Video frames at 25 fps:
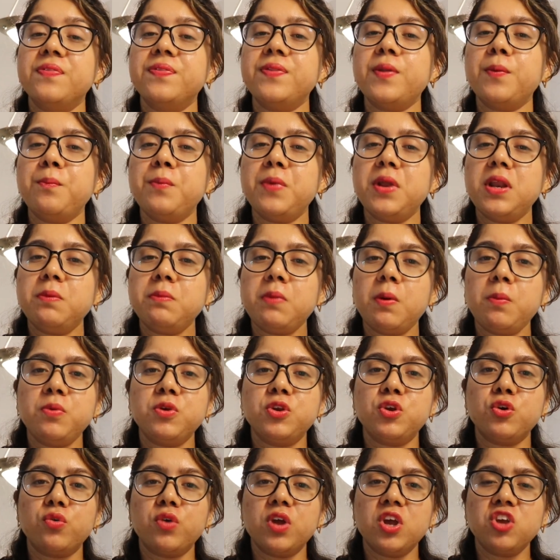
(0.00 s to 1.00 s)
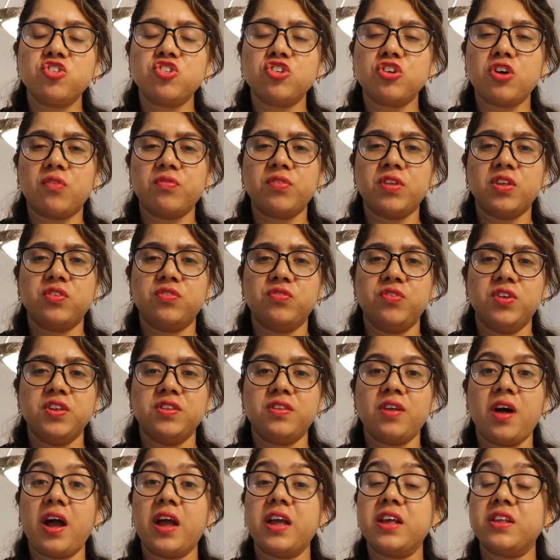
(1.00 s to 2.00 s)
The minimum duration of this
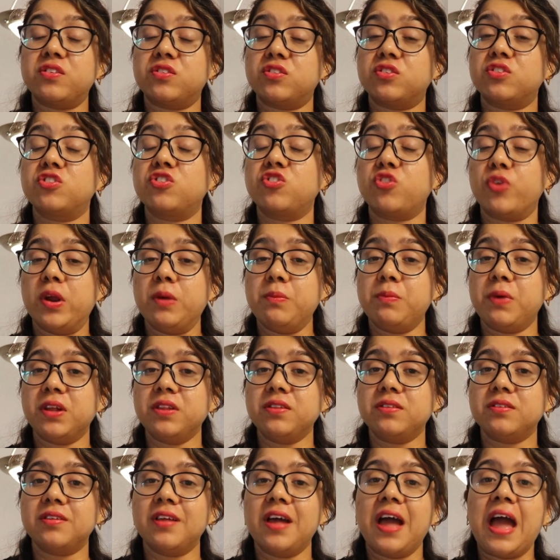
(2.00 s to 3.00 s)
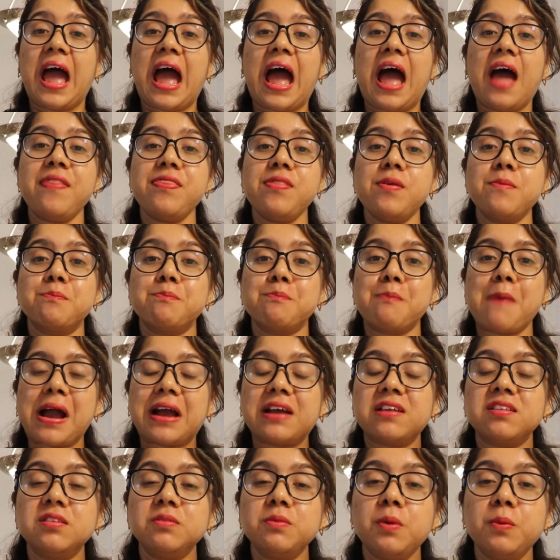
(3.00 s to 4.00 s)
visa is 3 months and the
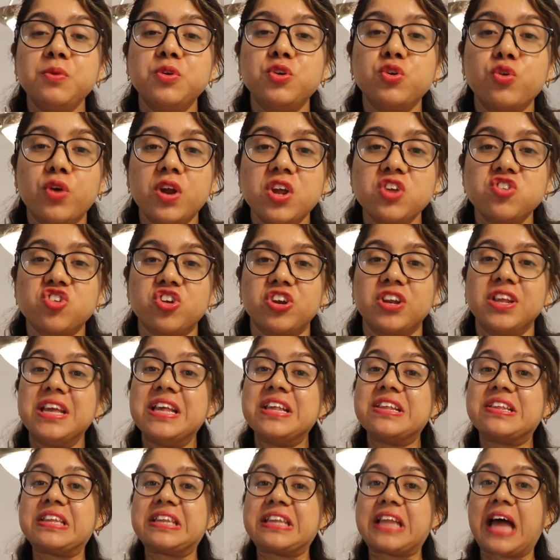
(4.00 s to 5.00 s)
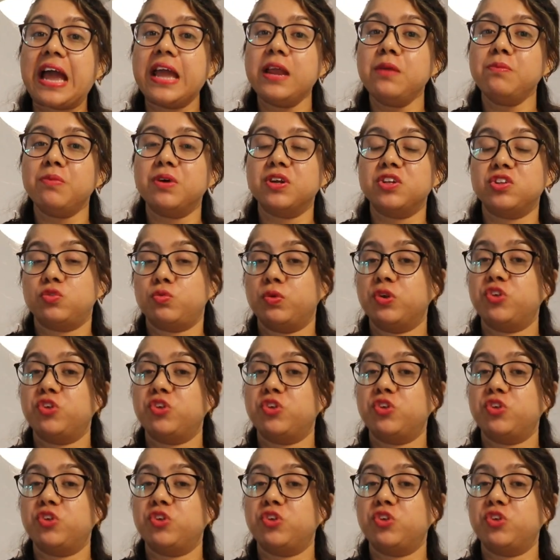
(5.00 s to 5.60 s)
maximum duration is 9 months,